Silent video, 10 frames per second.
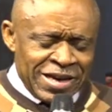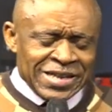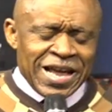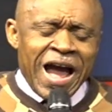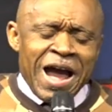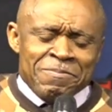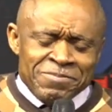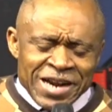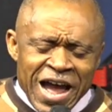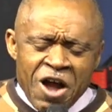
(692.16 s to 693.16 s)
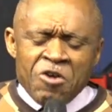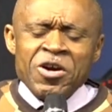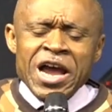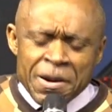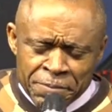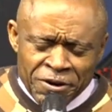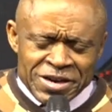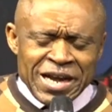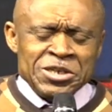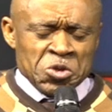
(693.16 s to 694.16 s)
that I'm now a
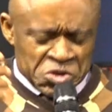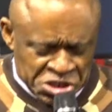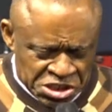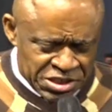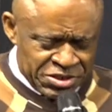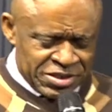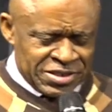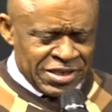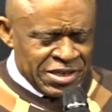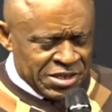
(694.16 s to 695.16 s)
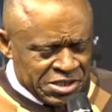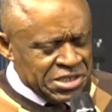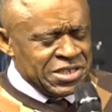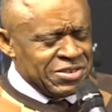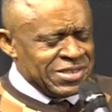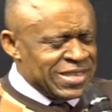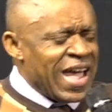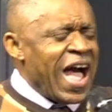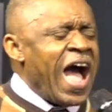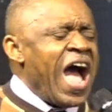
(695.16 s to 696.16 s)
brother to Jesus. Jesus
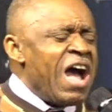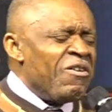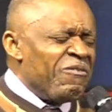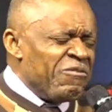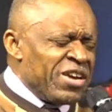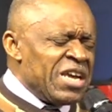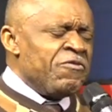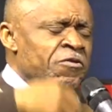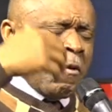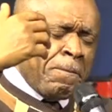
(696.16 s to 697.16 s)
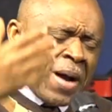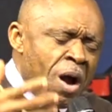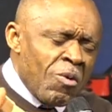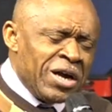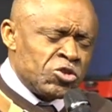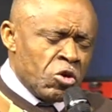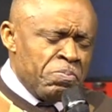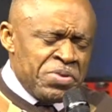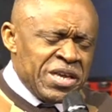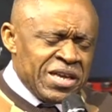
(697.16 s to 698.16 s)
said, I'll give you power to
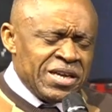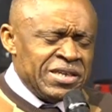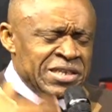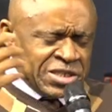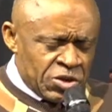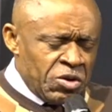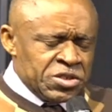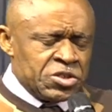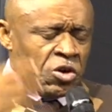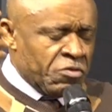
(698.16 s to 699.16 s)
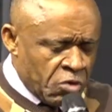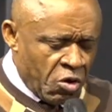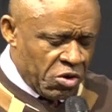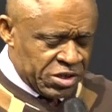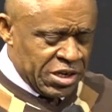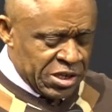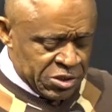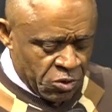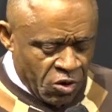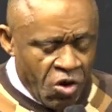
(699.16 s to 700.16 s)
be the sons of God.
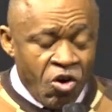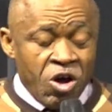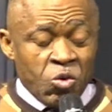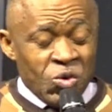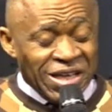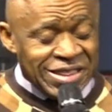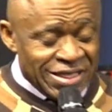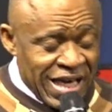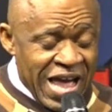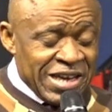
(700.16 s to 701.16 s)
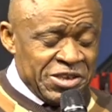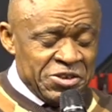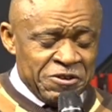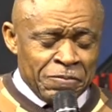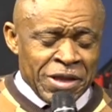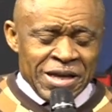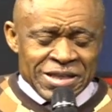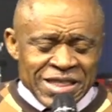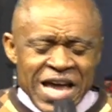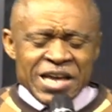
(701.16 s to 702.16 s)
So, Lord God, we thank you.
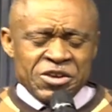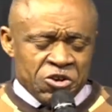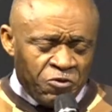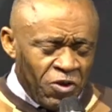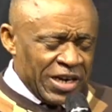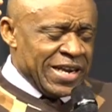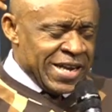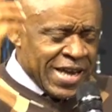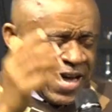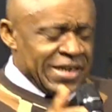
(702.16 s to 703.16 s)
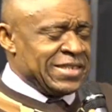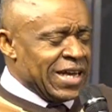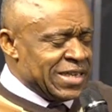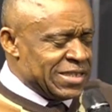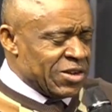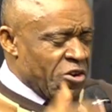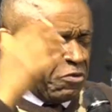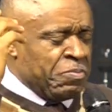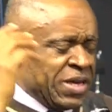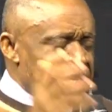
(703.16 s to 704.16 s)
Thank you for the inheritance
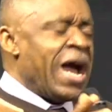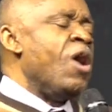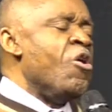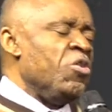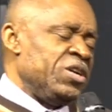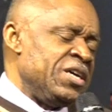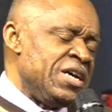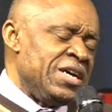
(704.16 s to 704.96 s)
of being your own